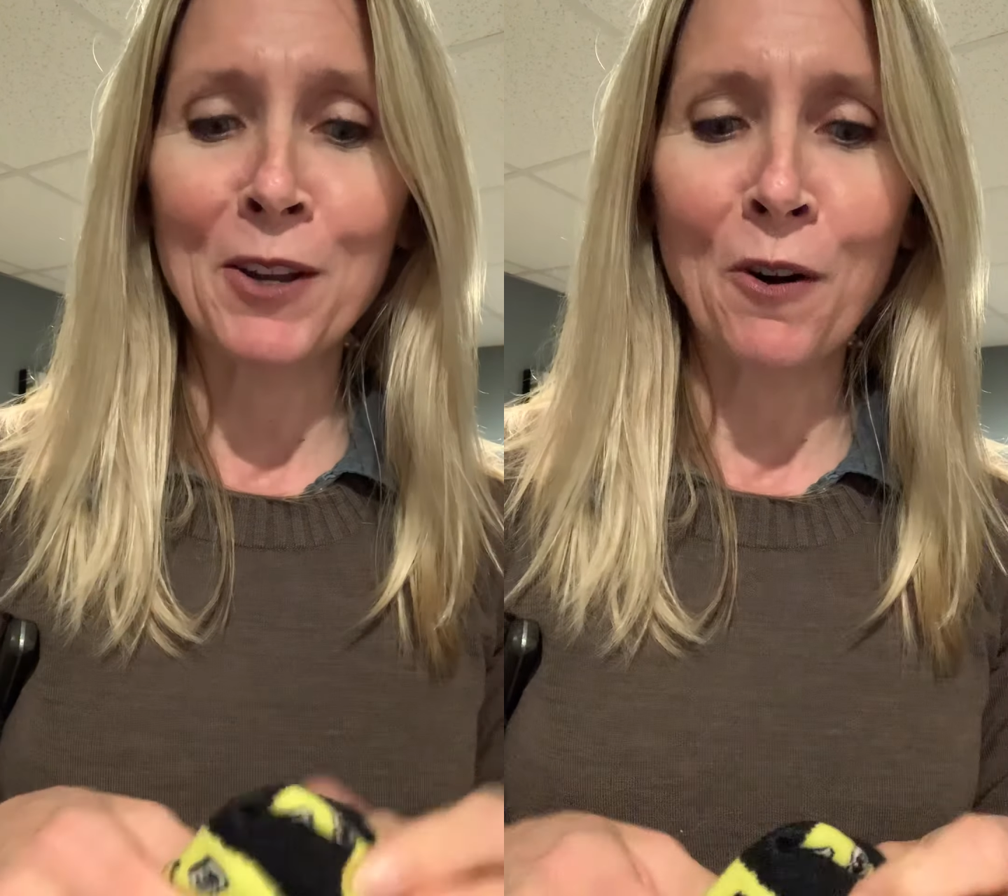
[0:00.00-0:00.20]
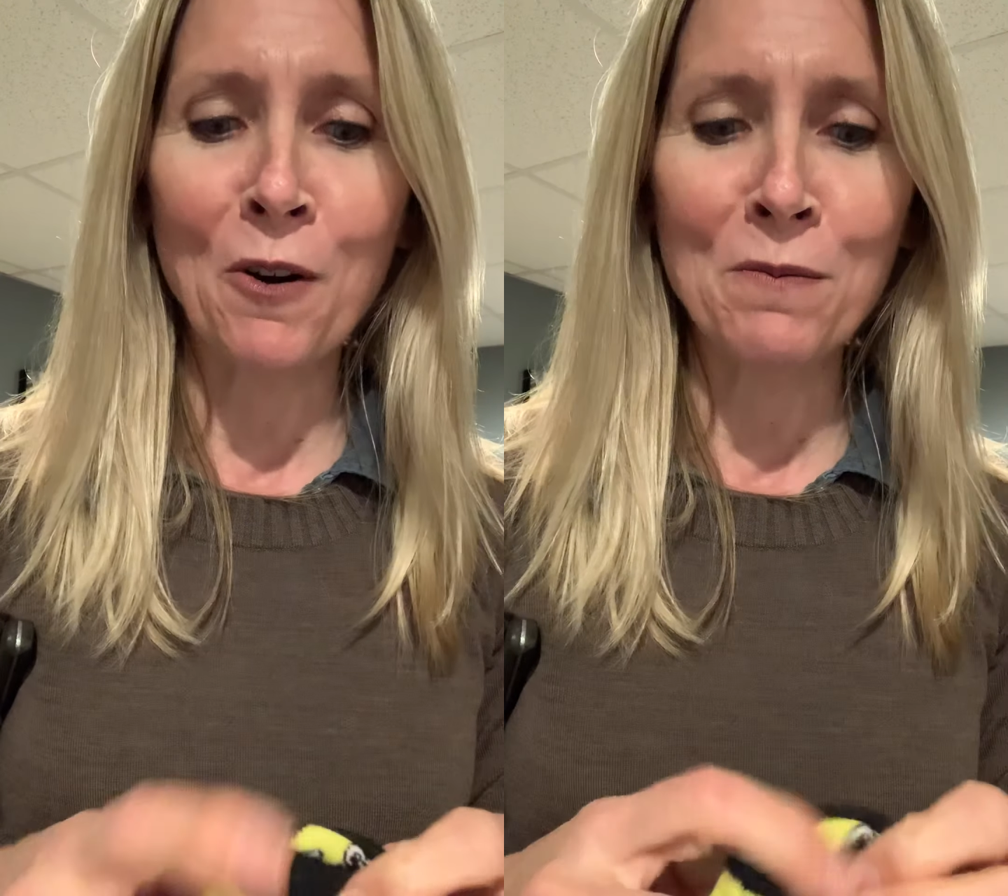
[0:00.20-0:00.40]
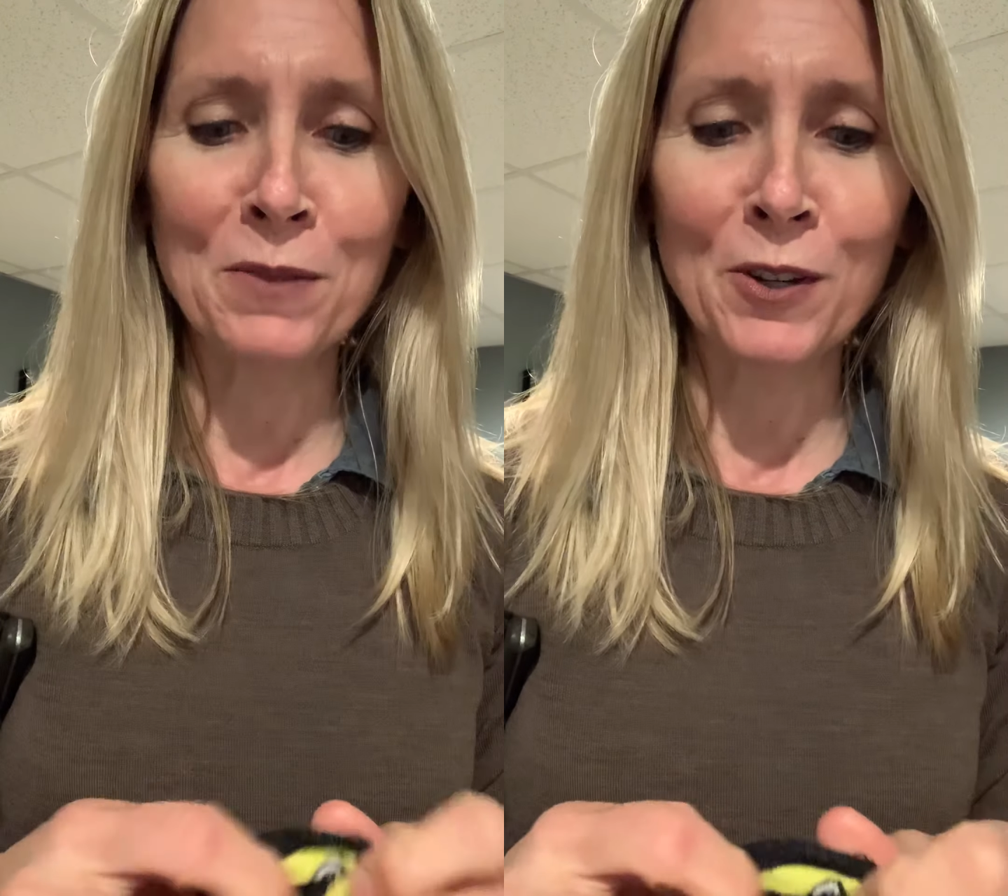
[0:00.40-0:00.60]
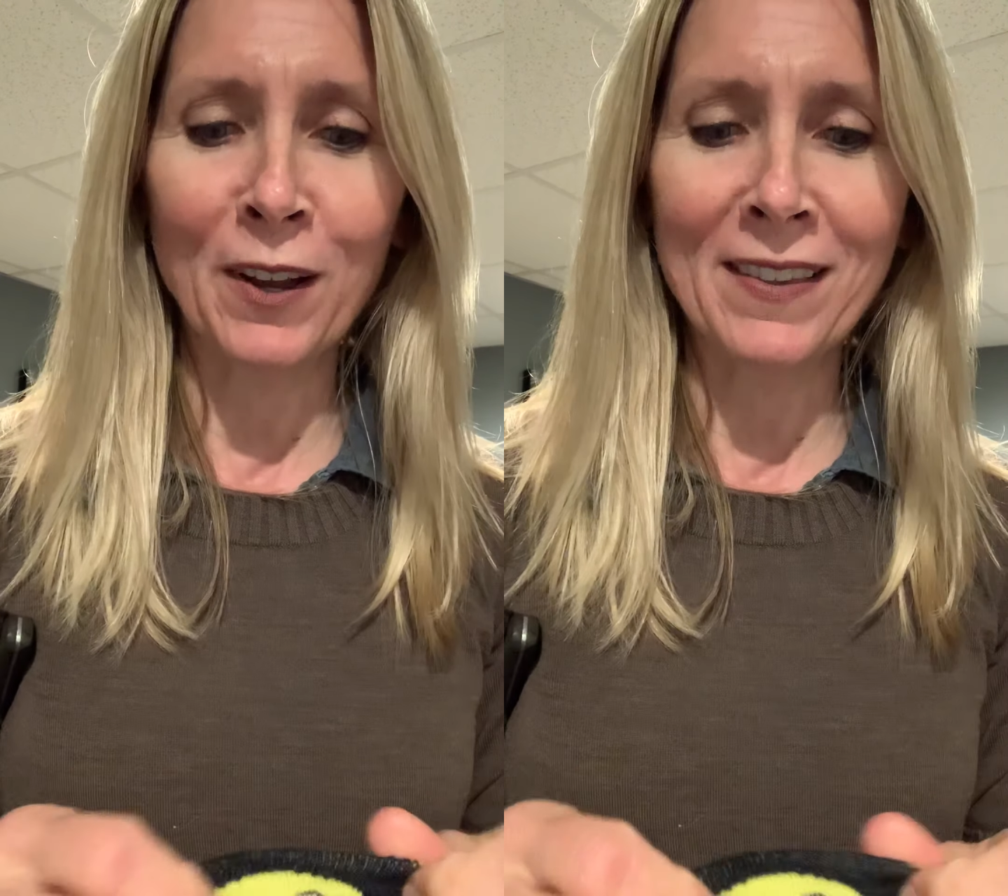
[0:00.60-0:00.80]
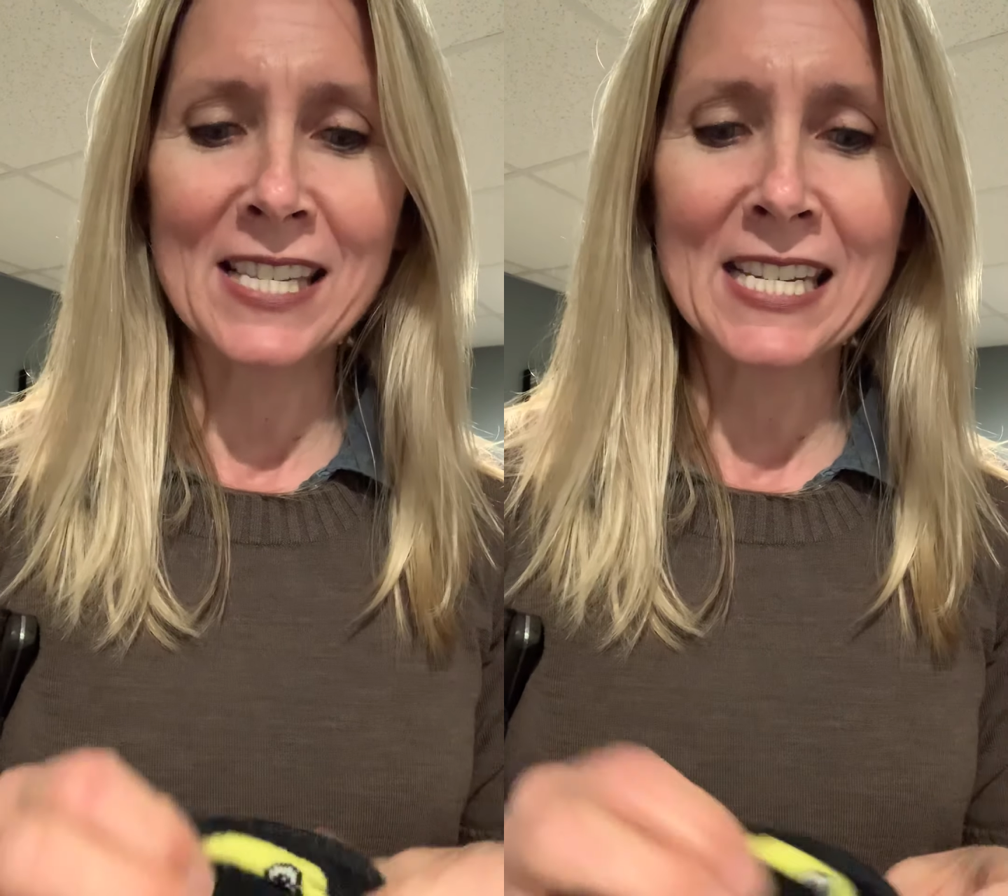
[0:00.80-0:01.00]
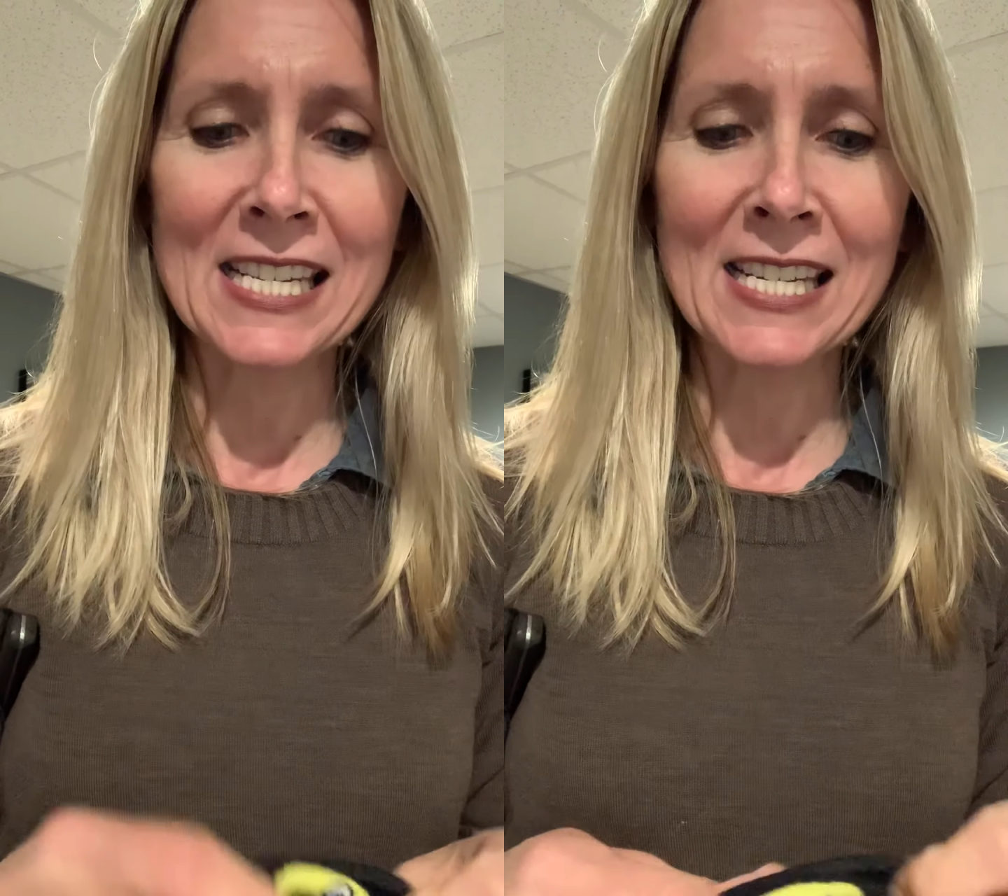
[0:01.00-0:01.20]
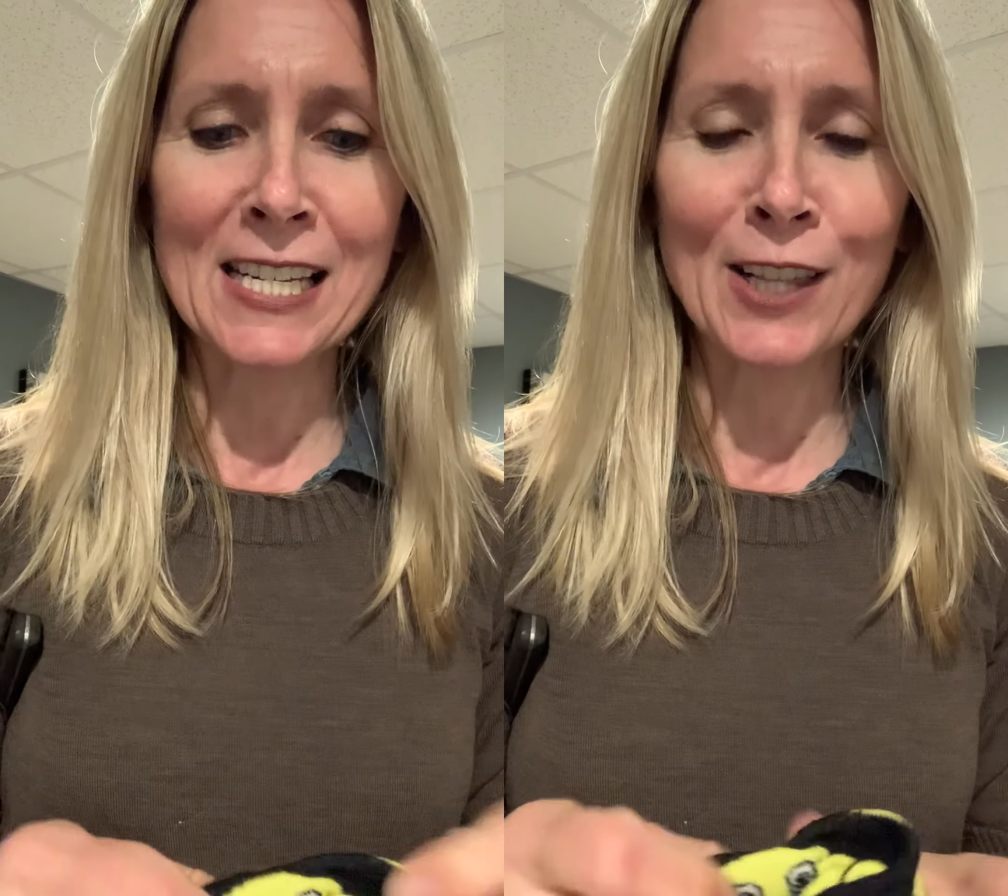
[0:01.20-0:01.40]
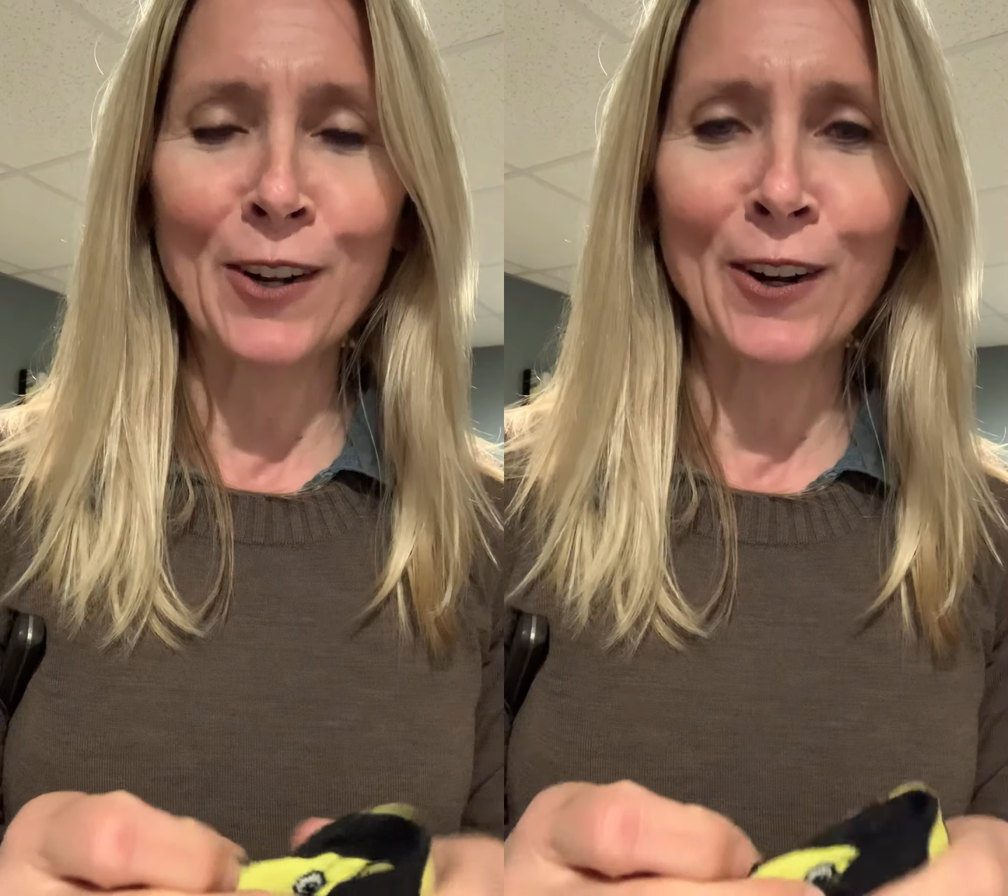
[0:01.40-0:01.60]
you're home during this
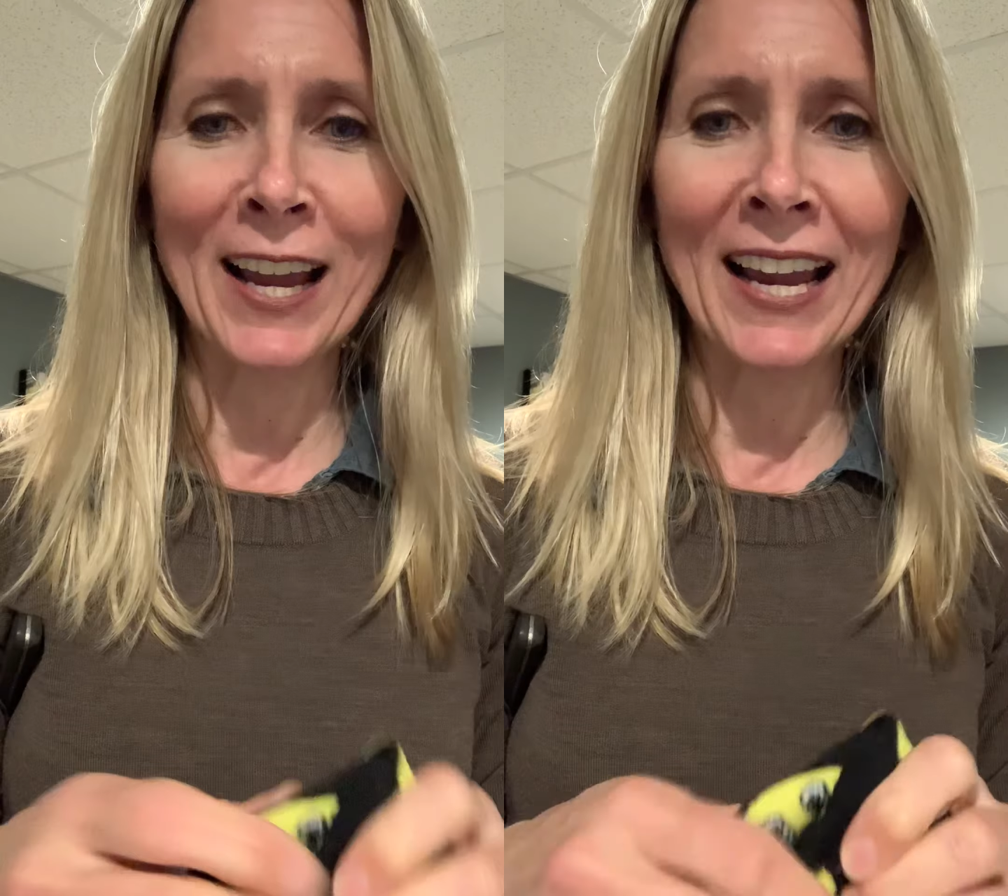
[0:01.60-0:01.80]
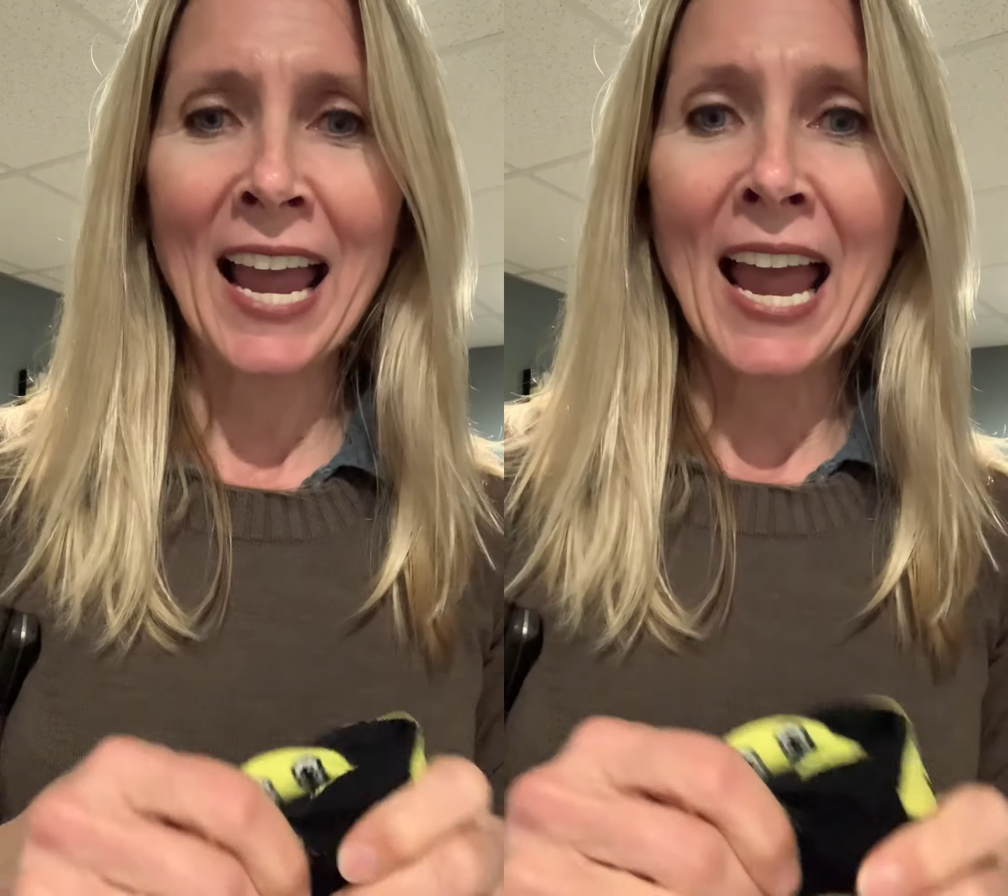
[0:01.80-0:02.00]
distance learning.